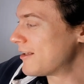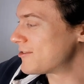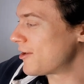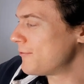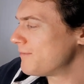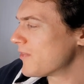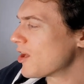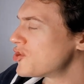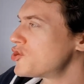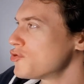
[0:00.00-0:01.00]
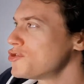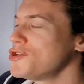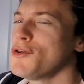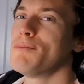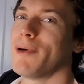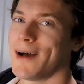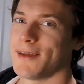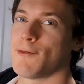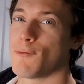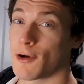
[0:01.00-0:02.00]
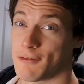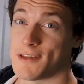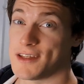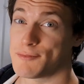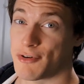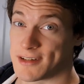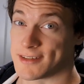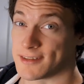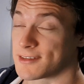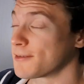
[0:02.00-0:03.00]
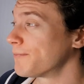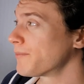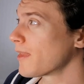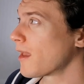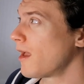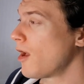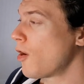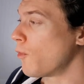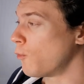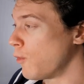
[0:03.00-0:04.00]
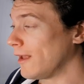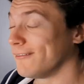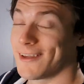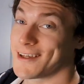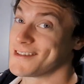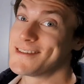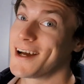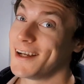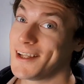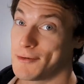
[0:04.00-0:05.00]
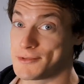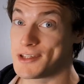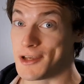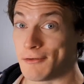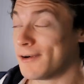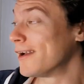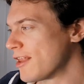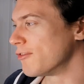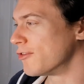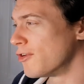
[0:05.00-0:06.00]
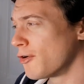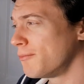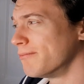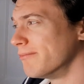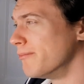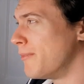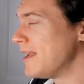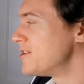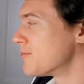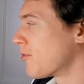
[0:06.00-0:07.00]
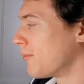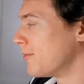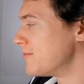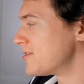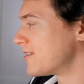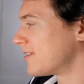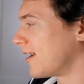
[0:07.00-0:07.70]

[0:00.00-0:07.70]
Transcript: So, should you buy one of these printers? Well, that's entirely up to you. There are no major problems that